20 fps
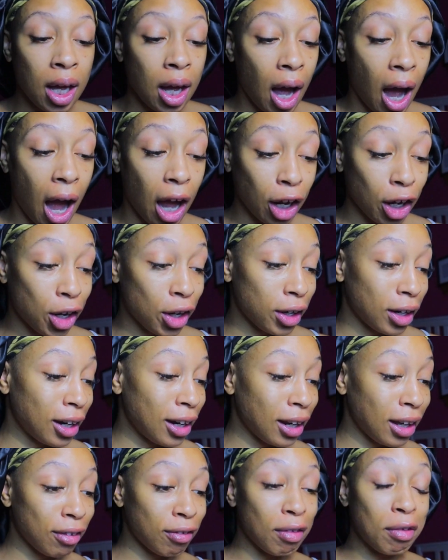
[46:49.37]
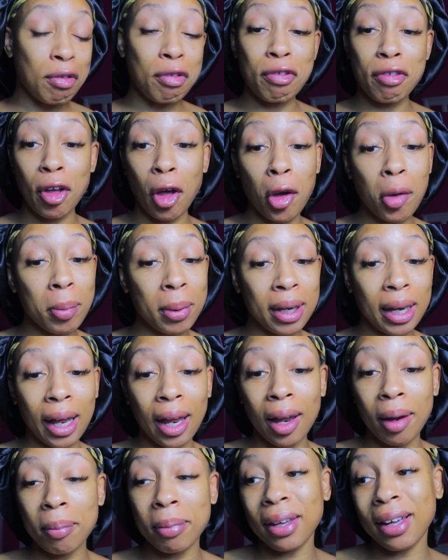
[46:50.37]
I couldn't even film in
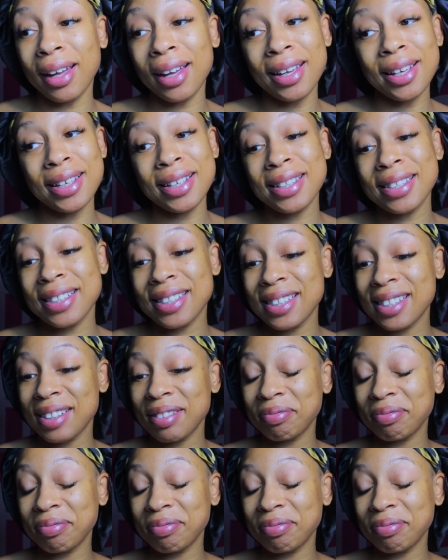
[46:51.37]
there because